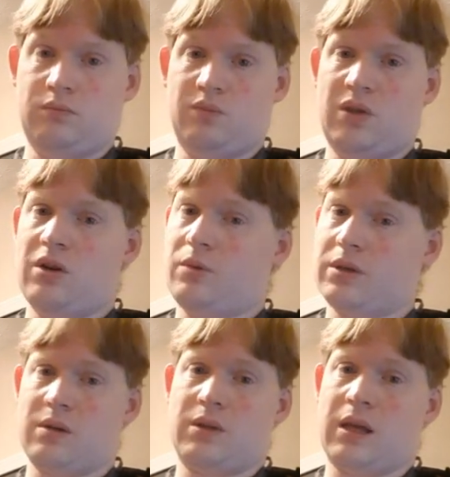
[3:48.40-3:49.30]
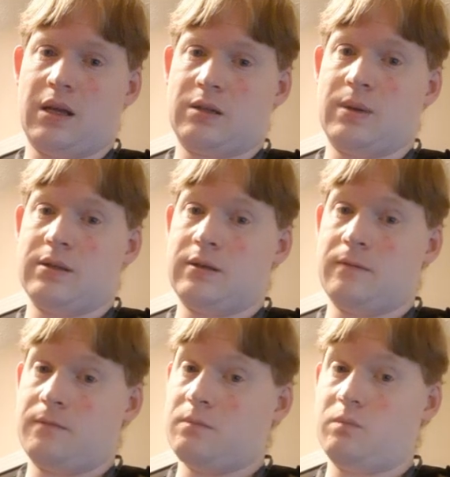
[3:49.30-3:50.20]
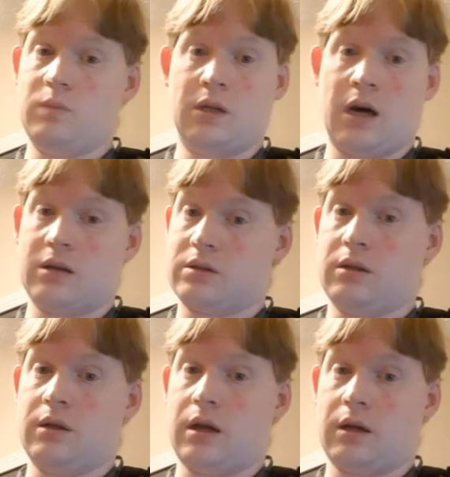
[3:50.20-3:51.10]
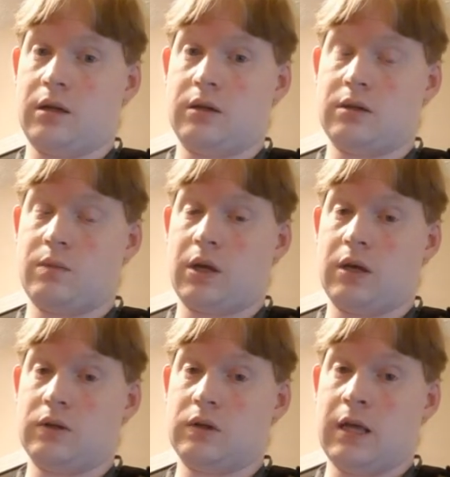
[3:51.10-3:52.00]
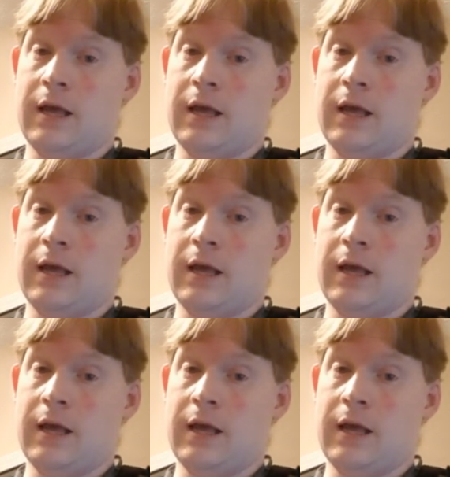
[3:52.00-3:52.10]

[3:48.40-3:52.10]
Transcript: you don't want something that expensive constantly knocking into something else.